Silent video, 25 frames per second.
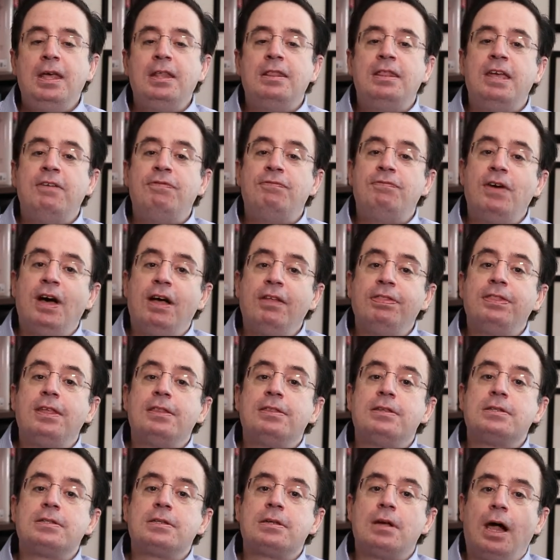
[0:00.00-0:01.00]
They felt that
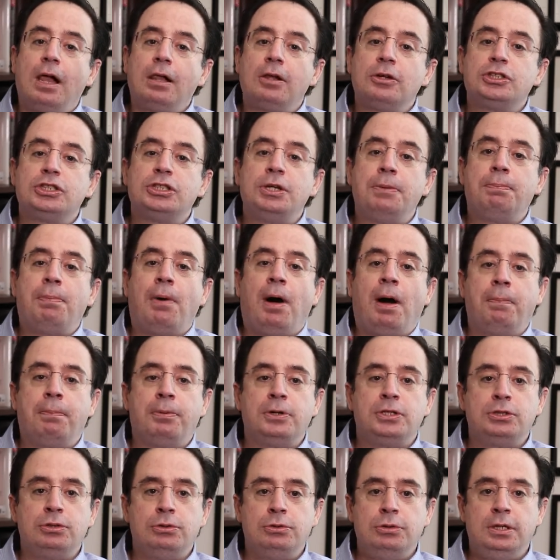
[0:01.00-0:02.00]
the scholarship
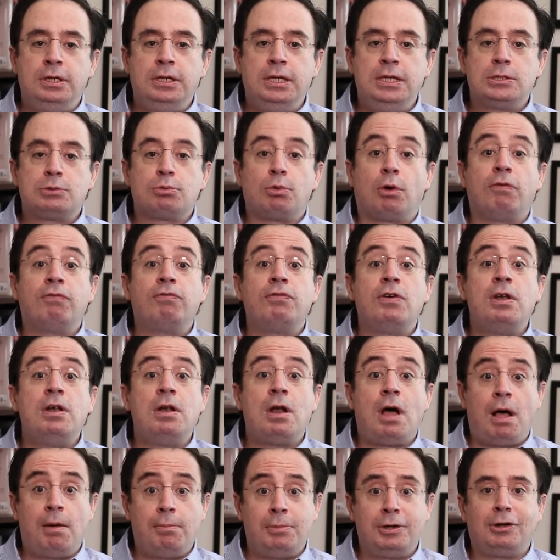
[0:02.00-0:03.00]
opportunities were
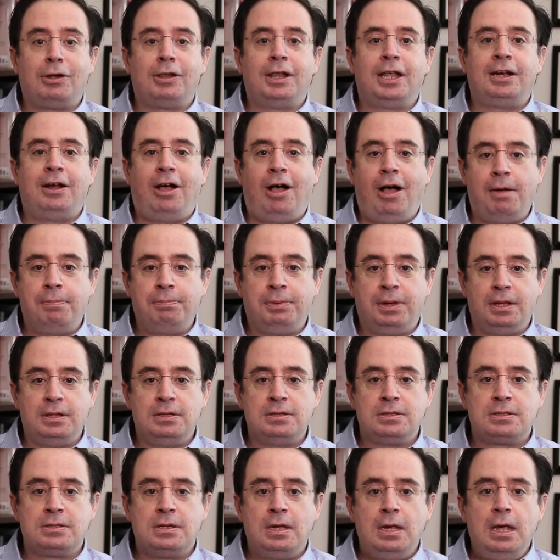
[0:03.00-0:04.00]
phenomenal at
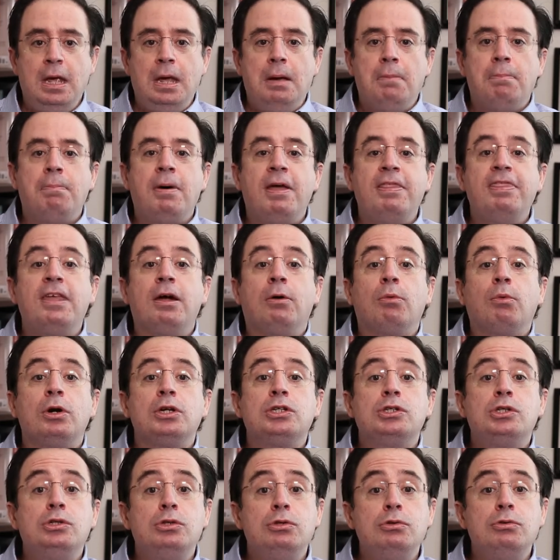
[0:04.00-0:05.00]
Hopkins, but there were
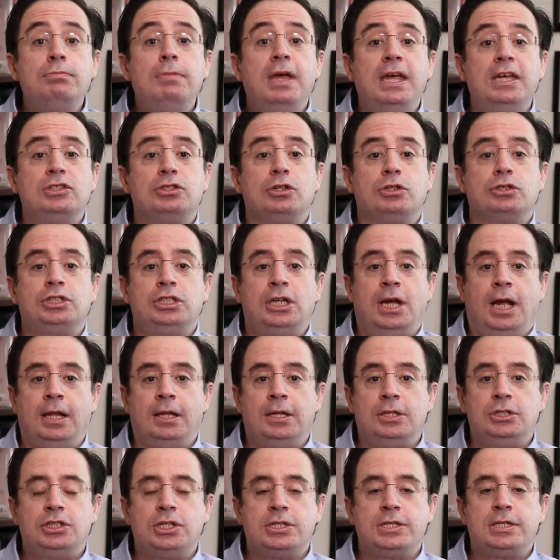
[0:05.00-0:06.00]
two major
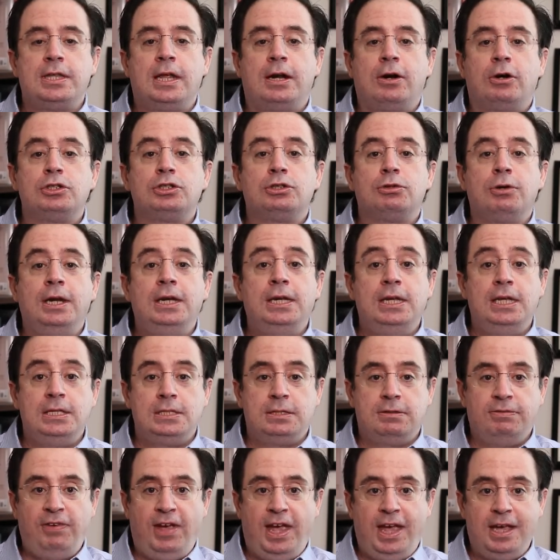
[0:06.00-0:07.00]
challenges that our
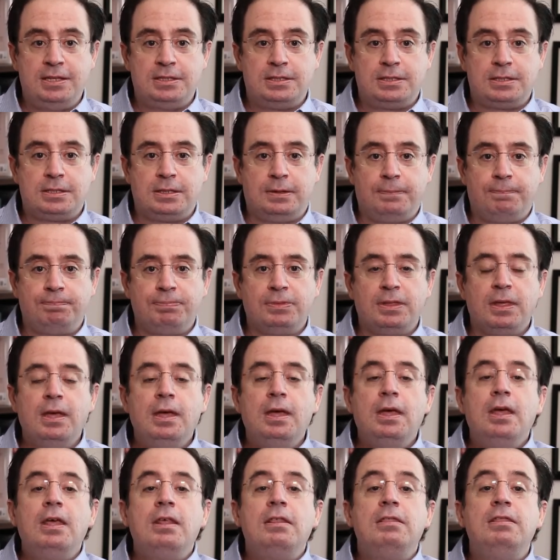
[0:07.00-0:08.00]
trainees faced.
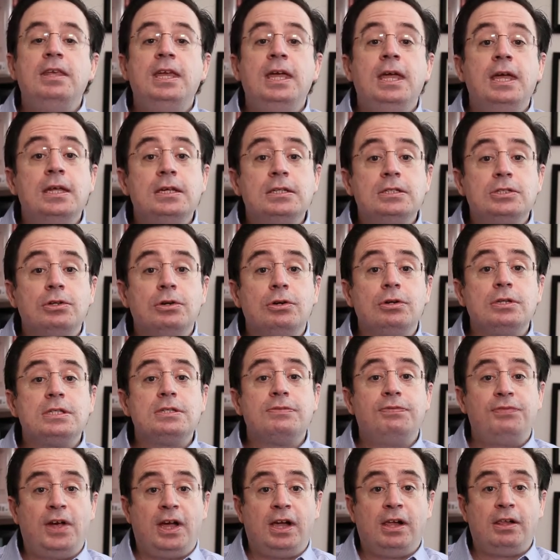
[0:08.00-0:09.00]
The
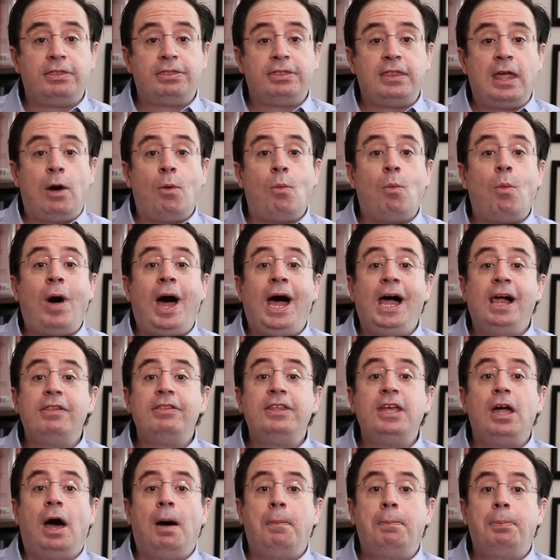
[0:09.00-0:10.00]
interns felt that while
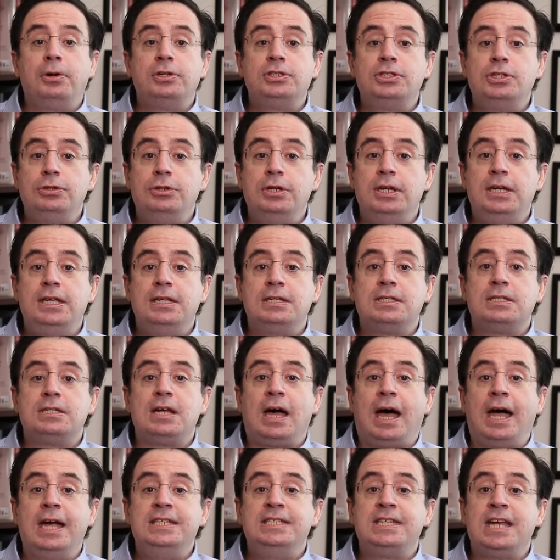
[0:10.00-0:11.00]
the opportunities
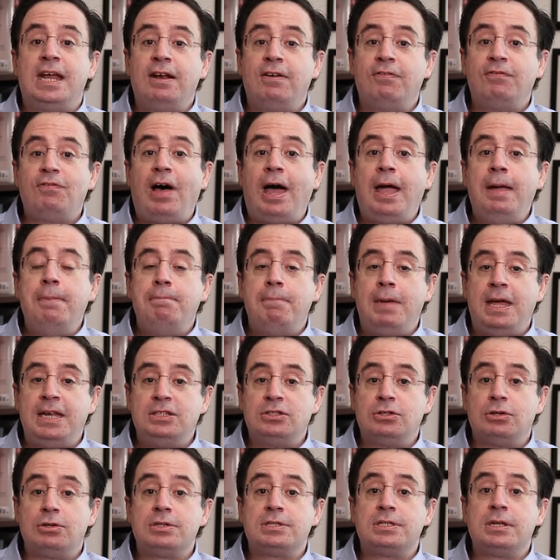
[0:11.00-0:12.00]
to identify
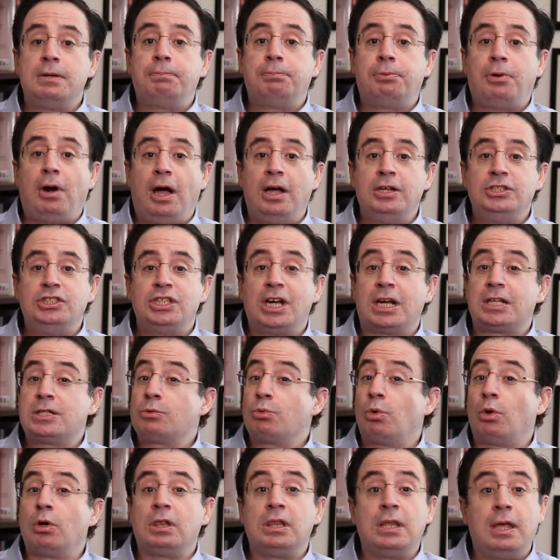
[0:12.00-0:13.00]
mentors and
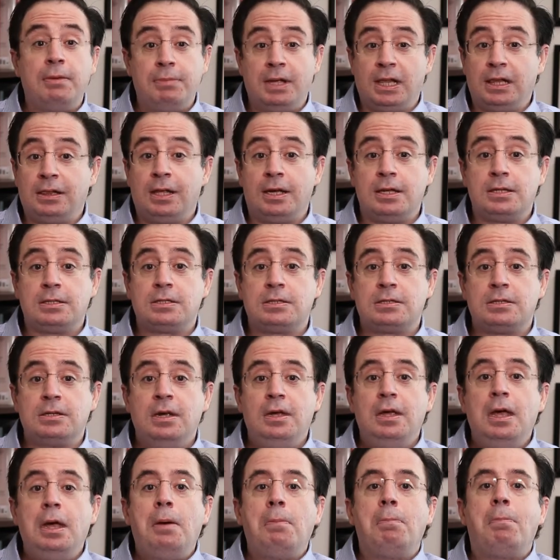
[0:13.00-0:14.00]
projects were limitless,
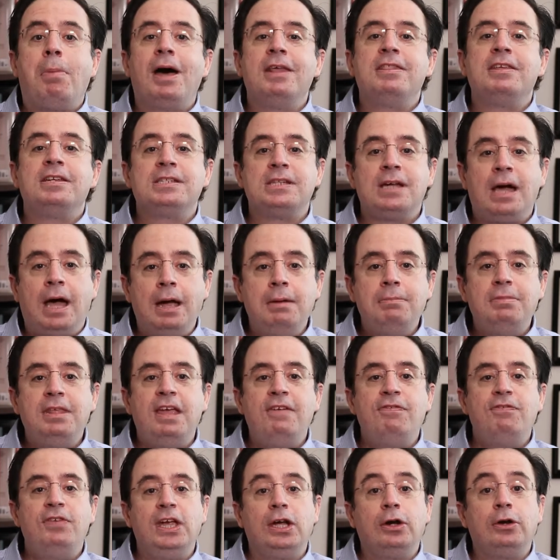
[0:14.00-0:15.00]
by the time they
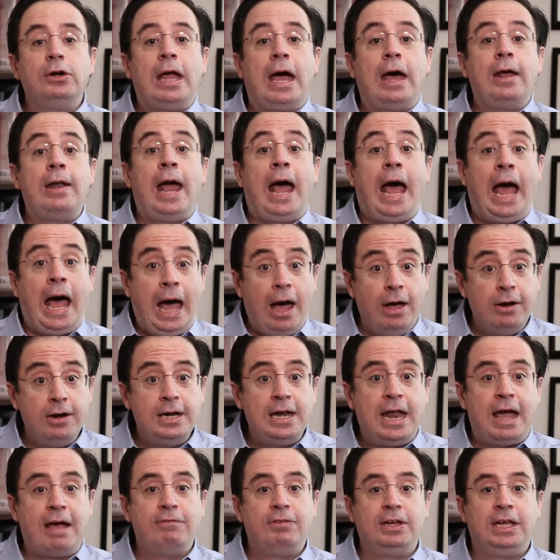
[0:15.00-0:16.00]
figured out how to
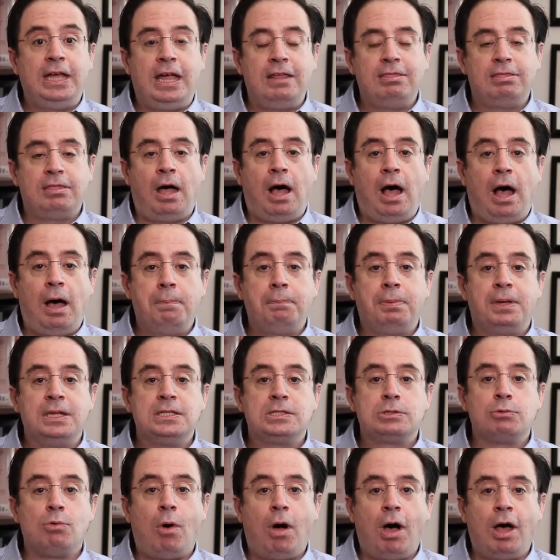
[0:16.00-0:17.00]
navigate the
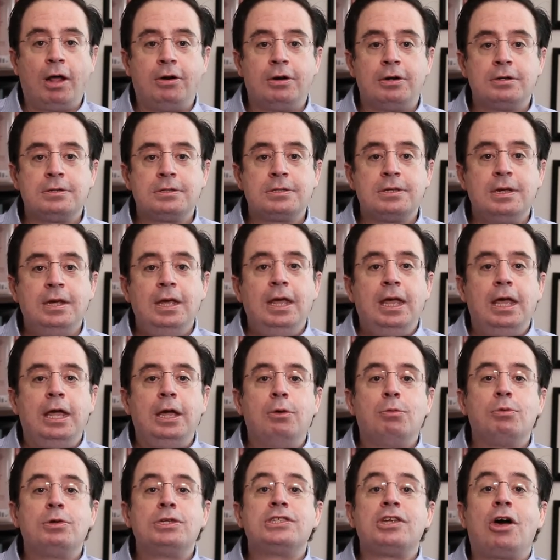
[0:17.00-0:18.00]
Hopkins waters,
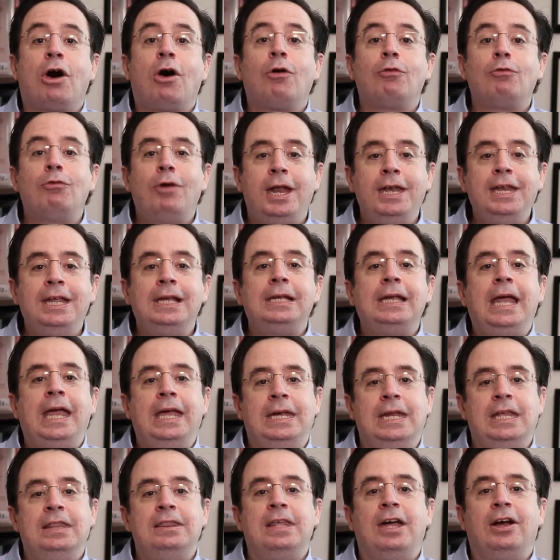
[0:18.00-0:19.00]
it was already
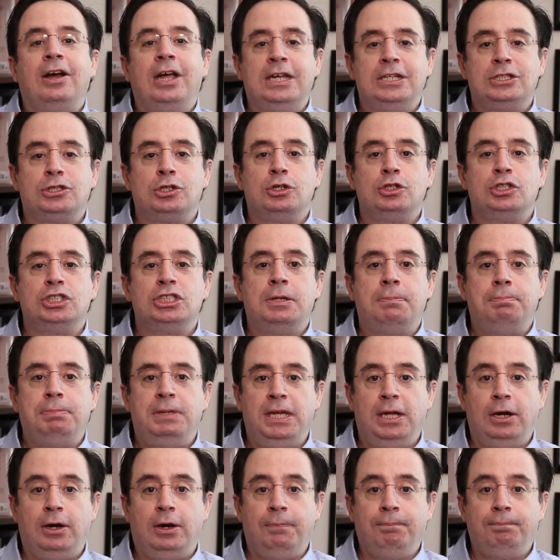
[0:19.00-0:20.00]
late in their internship
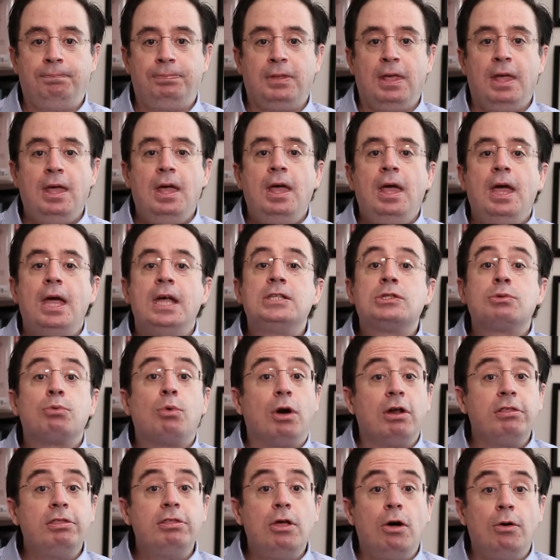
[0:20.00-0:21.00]
year. It's
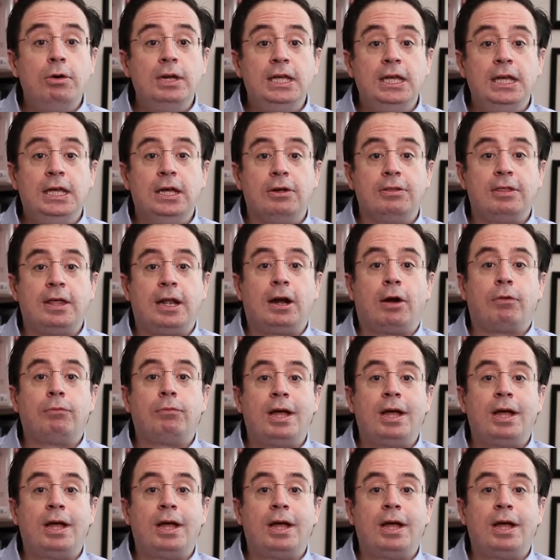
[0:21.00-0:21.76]
worth noting here that our